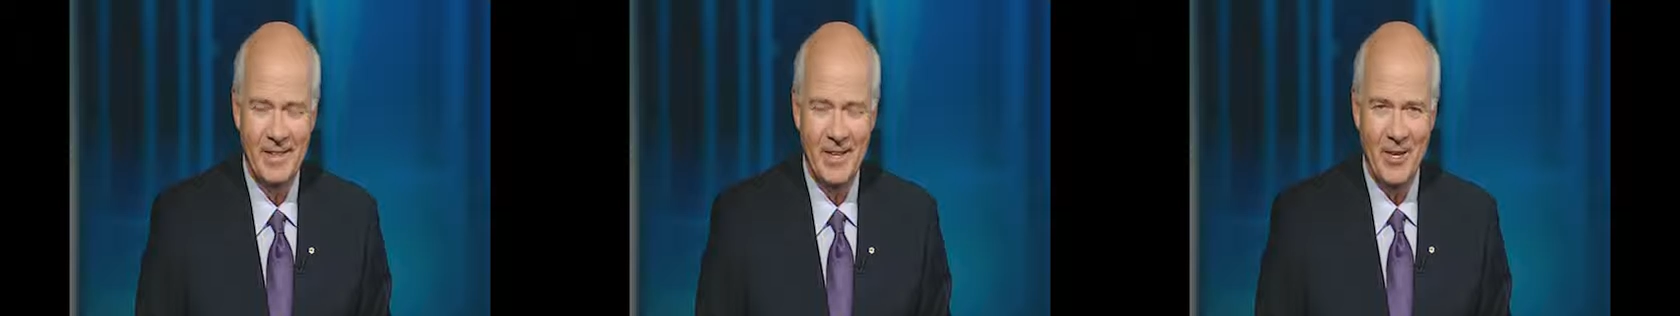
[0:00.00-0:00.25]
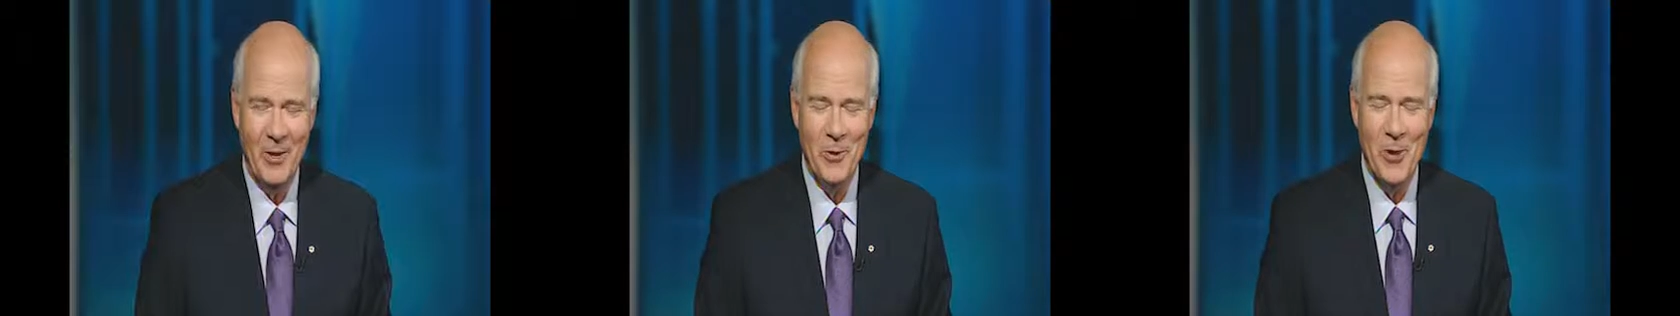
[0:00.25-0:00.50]

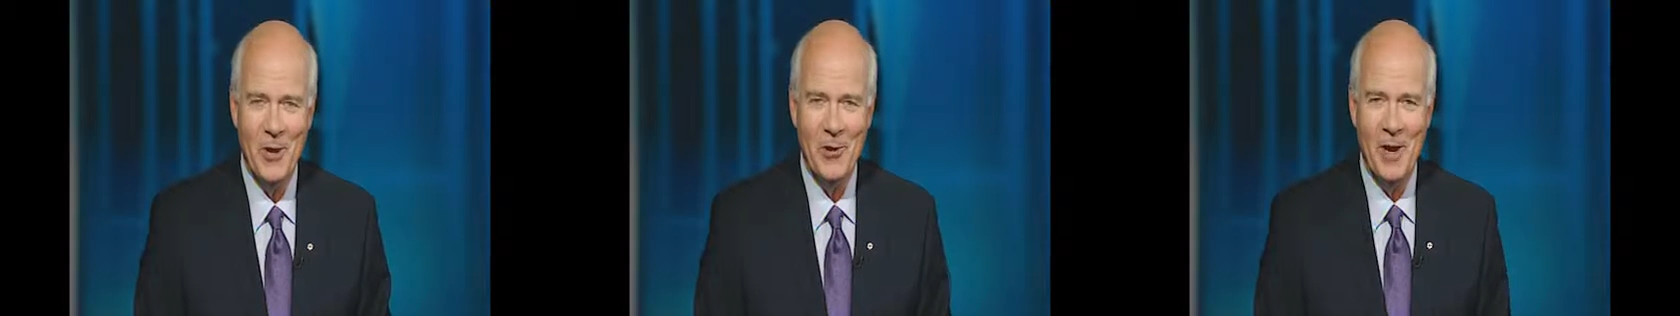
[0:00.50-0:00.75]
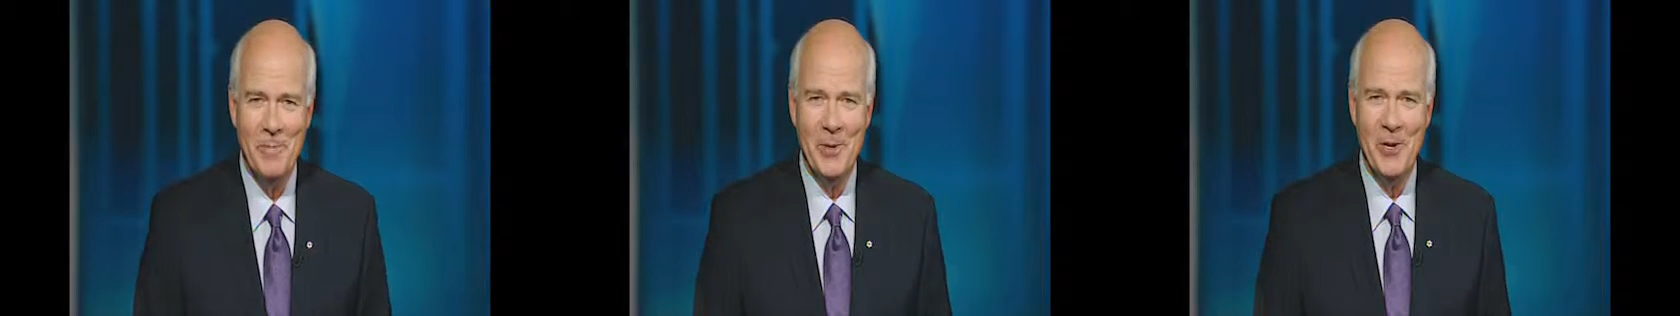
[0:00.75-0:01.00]
Hello there,
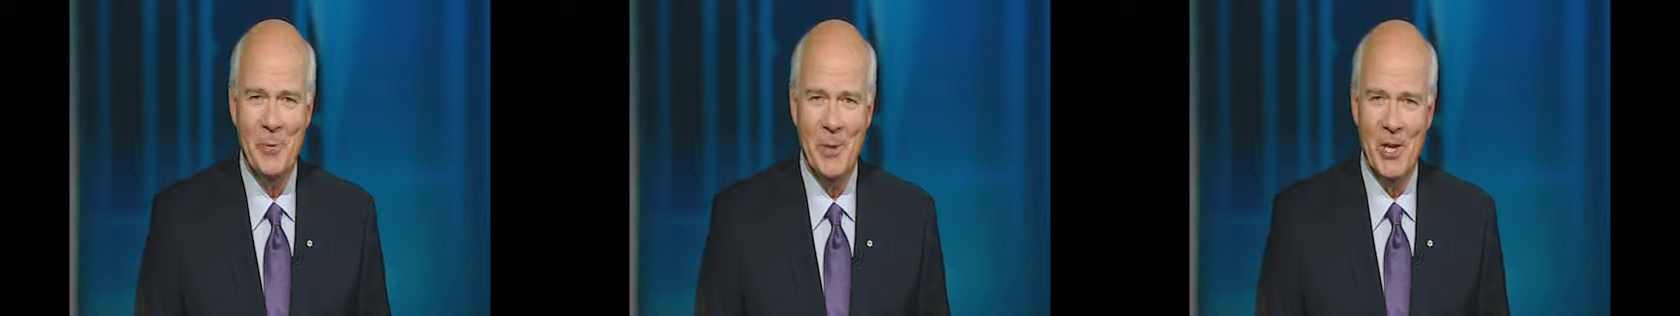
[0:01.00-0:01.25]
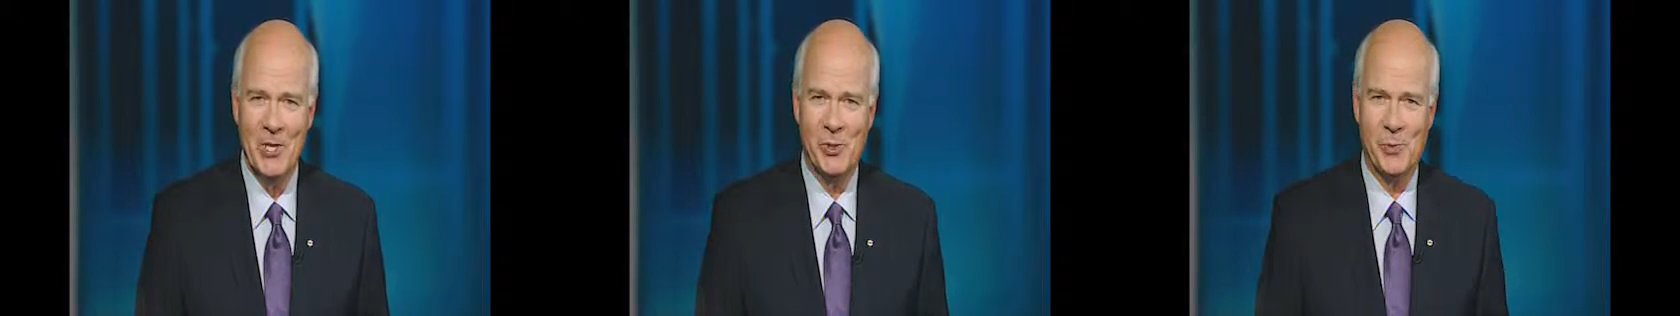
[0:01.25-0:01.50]
I'm Peter
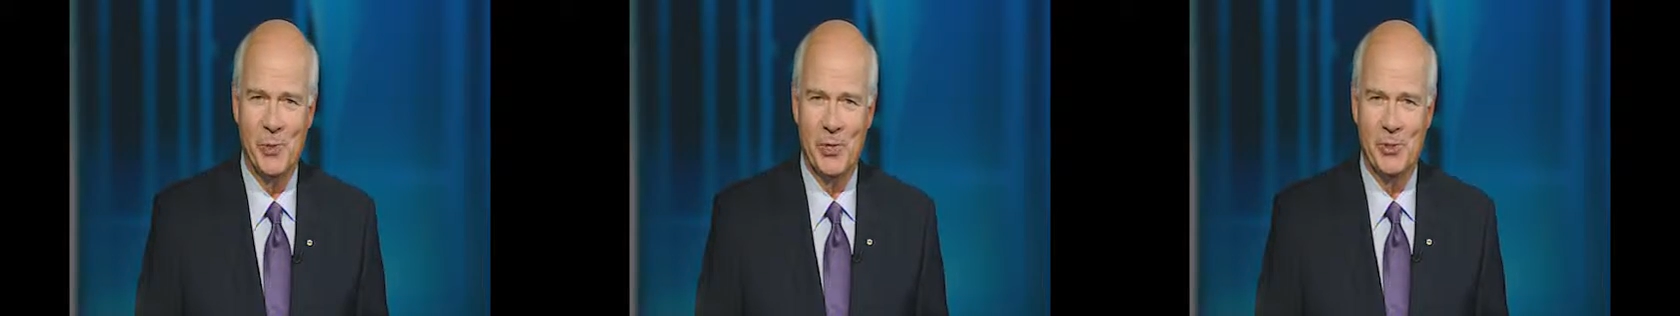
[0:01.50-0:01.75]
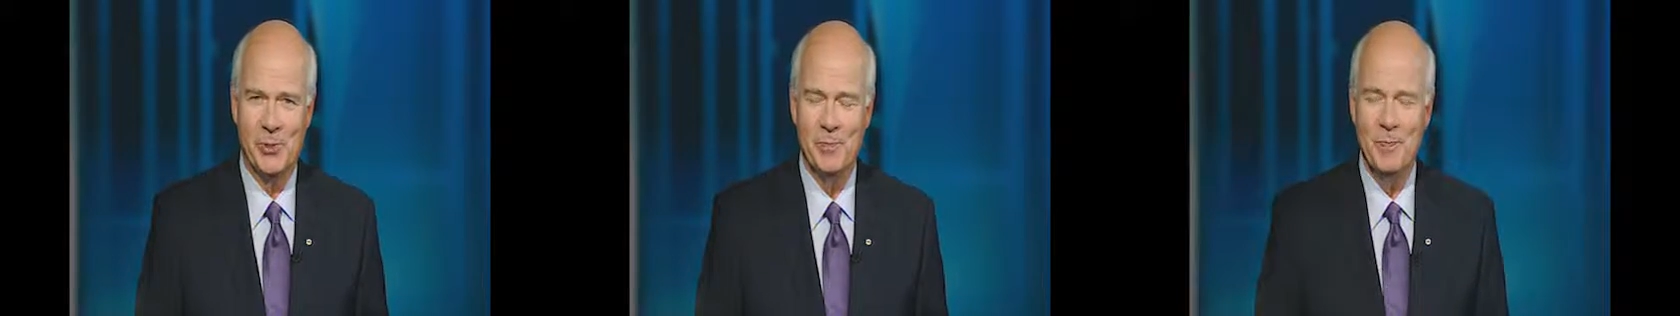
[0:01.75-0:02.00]

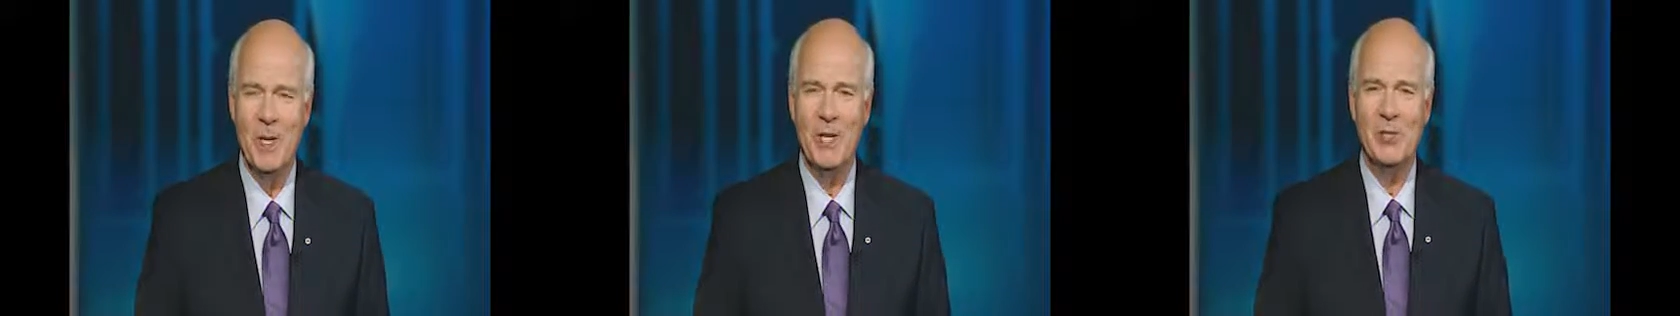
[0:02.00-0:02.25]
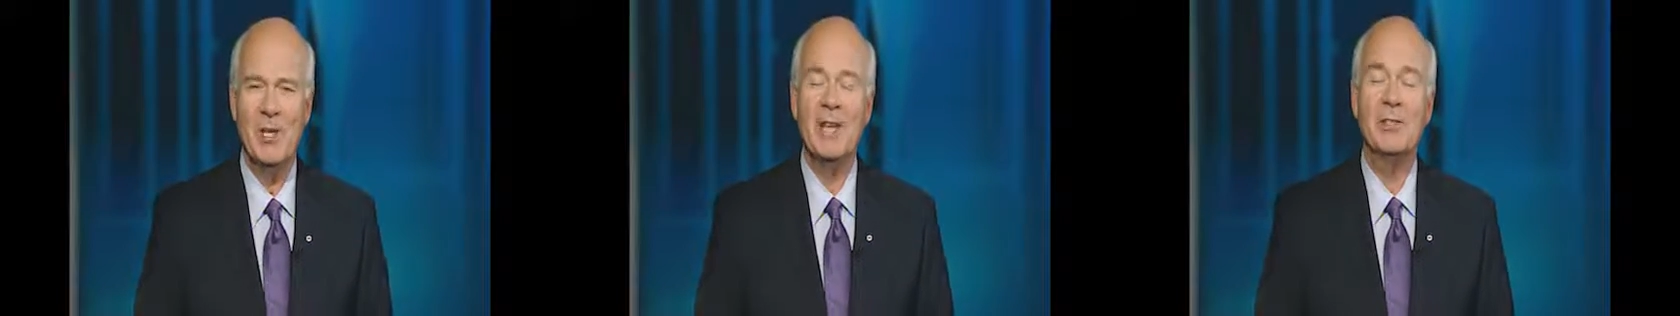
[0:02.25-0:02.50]
Mansbridge.
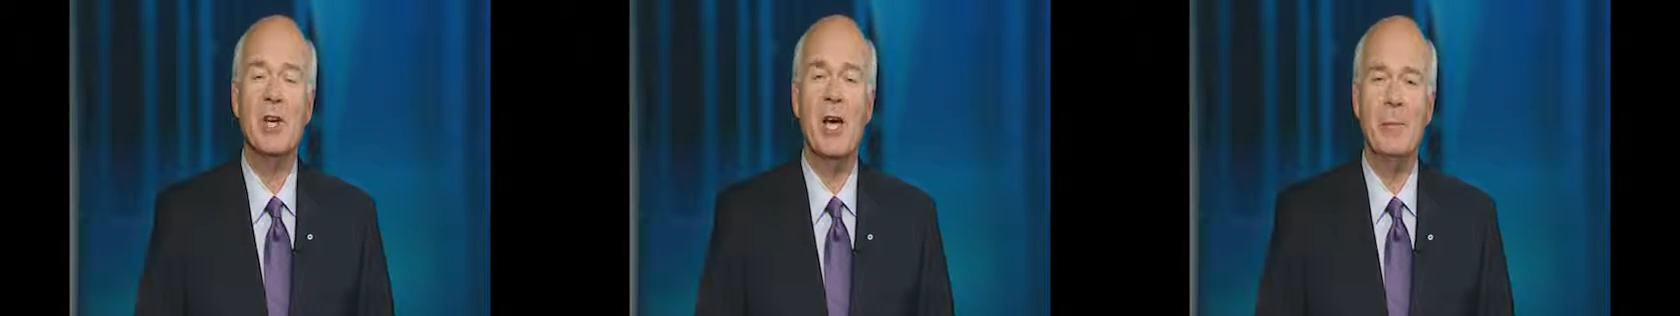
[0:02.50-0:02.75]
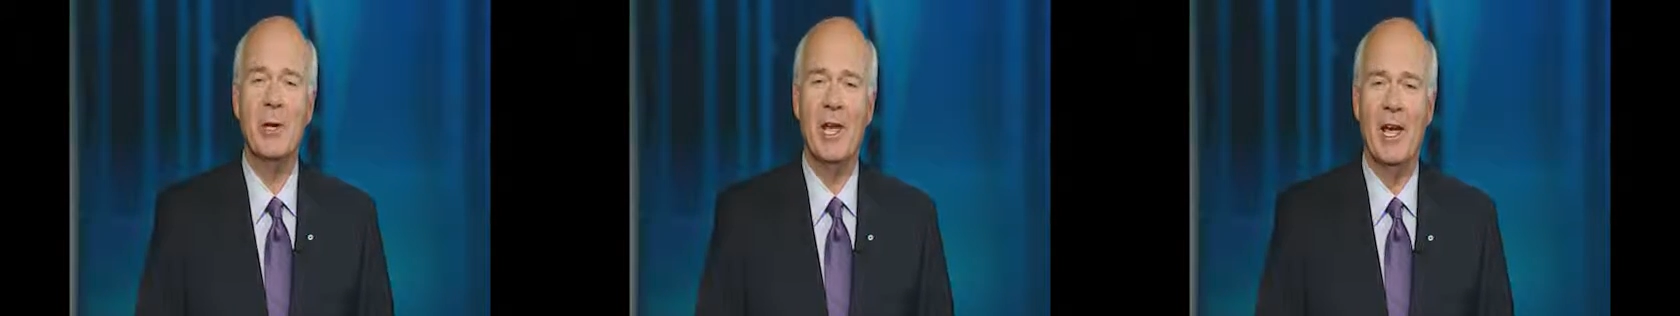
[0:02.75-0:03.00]
It's that
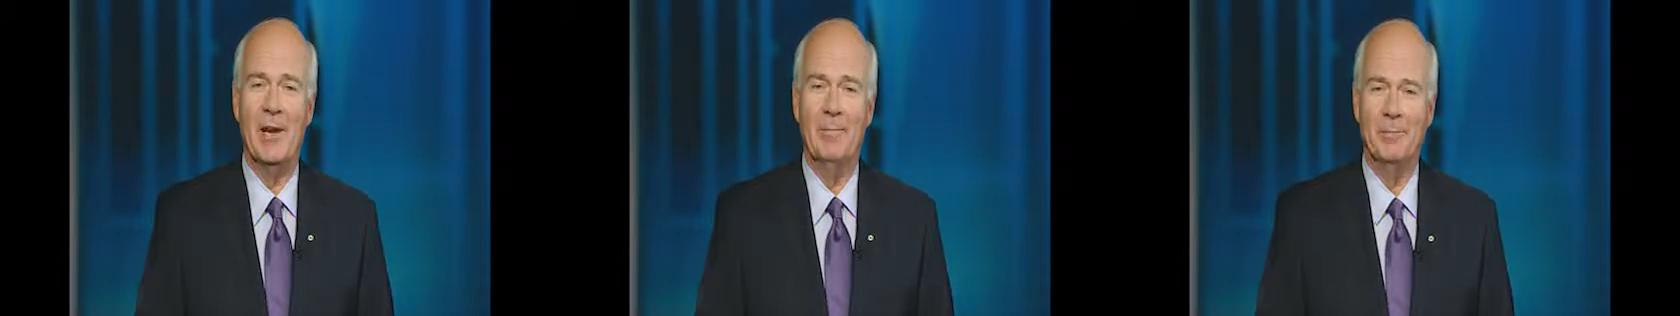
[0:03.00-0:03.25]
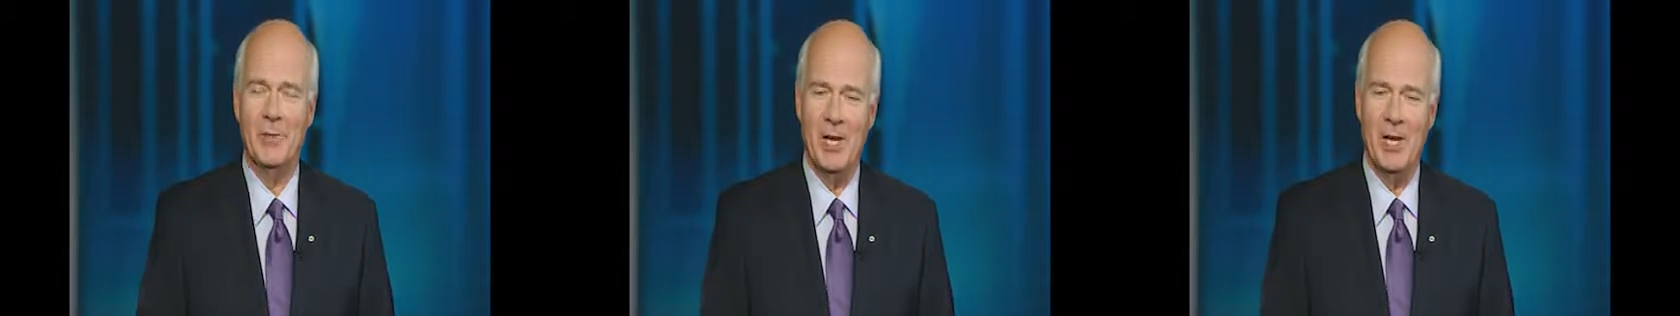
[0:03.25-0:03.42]
time again.